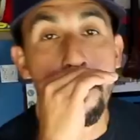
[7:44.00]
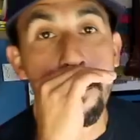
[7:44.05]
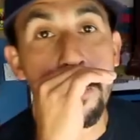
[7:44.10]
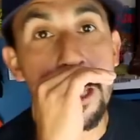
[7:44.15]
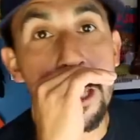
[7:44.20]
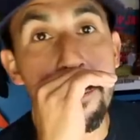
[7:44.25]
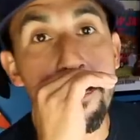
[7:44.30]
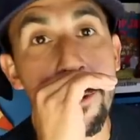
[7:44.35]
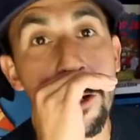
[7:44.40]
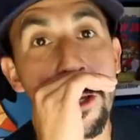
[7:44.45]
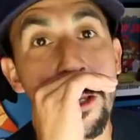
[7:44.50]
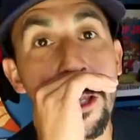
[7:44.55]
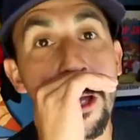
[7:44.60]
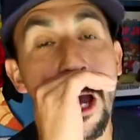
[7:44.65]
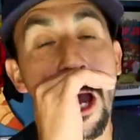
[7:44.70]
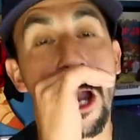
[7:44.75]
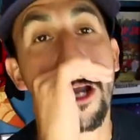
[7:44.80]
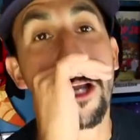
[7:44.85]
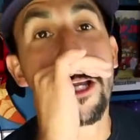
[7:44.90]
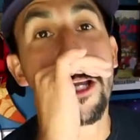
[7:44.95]
people
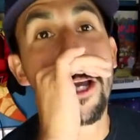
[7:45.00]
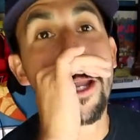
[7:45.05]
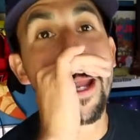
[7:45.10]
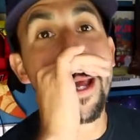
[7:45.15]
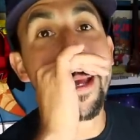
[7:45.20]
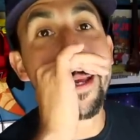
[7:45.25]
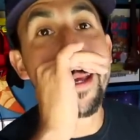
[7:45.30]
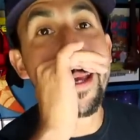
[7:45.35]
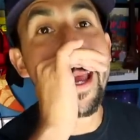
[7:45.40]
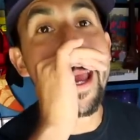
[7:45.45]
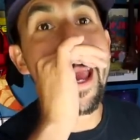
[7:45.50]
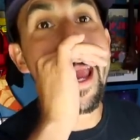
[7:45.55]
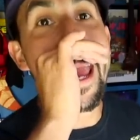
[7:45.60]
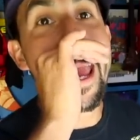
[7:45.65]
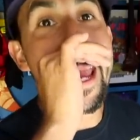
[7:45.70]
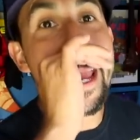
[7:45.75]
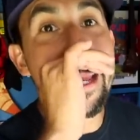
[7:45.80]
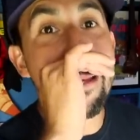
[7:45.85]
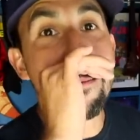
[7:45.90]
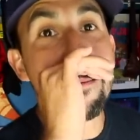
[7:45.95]
are gonna
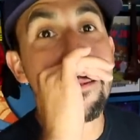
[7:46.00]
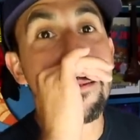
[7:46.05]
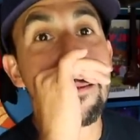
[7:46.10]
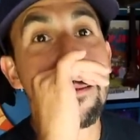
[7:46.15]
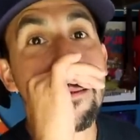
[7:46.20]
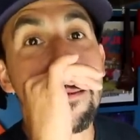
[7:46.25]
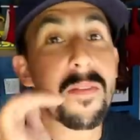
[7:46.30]
hate.